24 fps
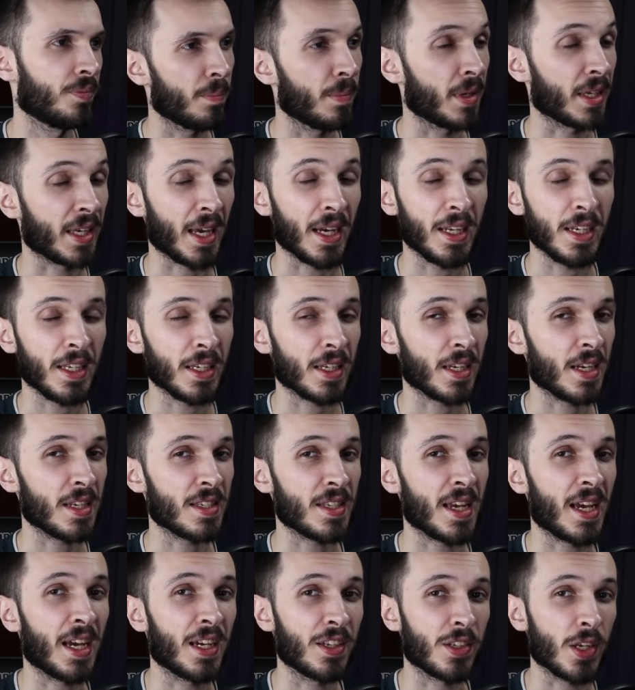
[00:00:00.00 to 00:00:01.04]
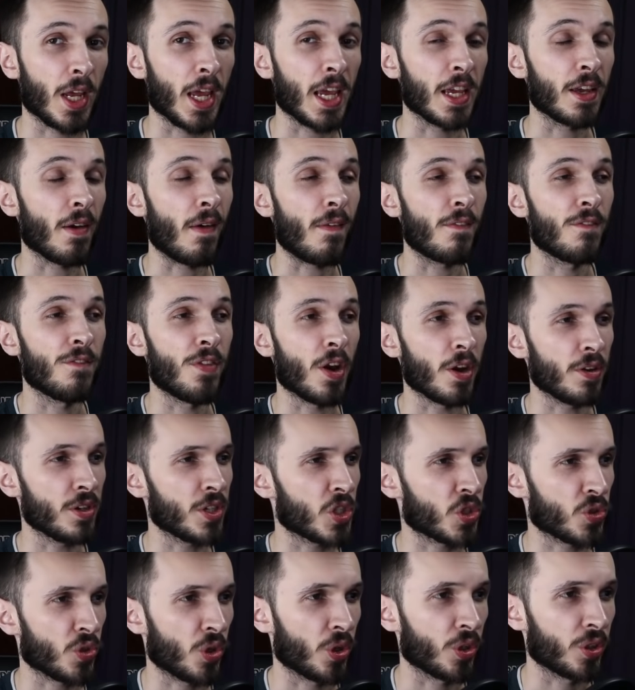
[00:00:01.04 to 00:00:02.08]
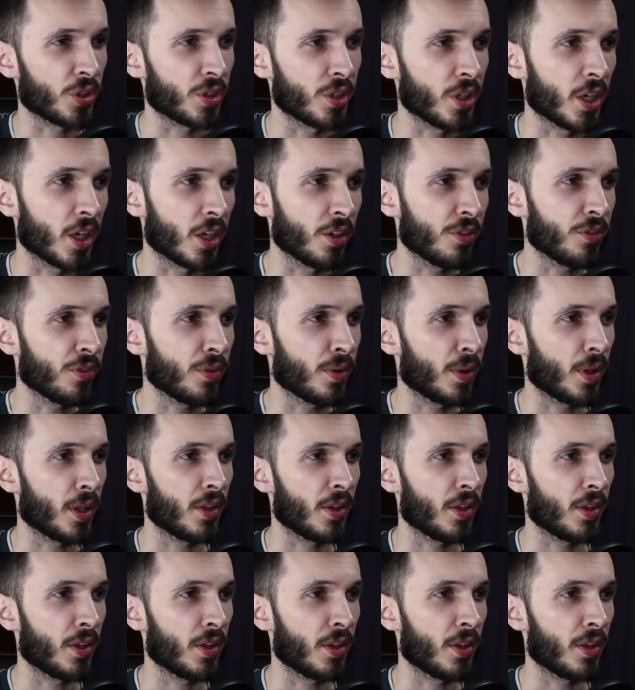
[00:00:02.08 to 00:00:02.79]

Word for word: Mechanic has had a very strong nerf